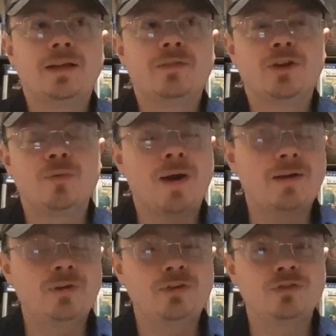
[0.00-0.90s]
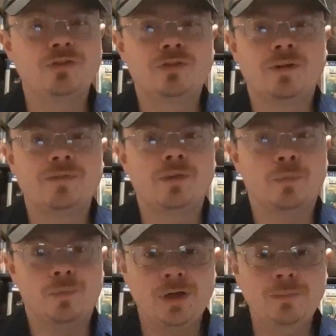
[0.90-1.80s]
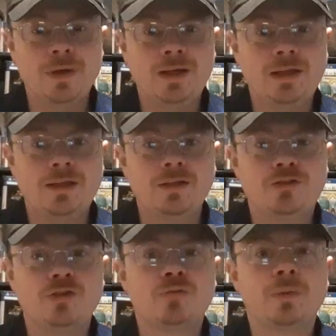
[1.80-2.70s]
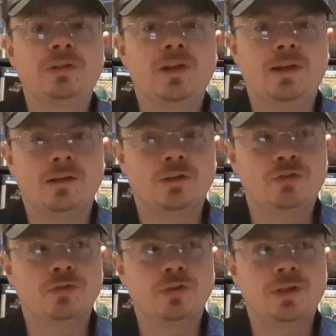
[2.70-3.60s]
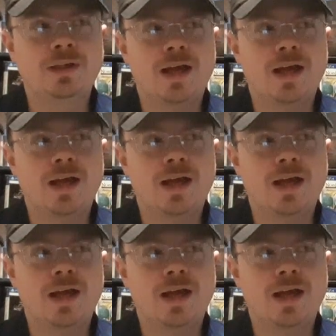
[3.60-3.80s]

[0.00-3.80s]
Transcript: graphics and stuff of the remake, it's just ridiculous looking.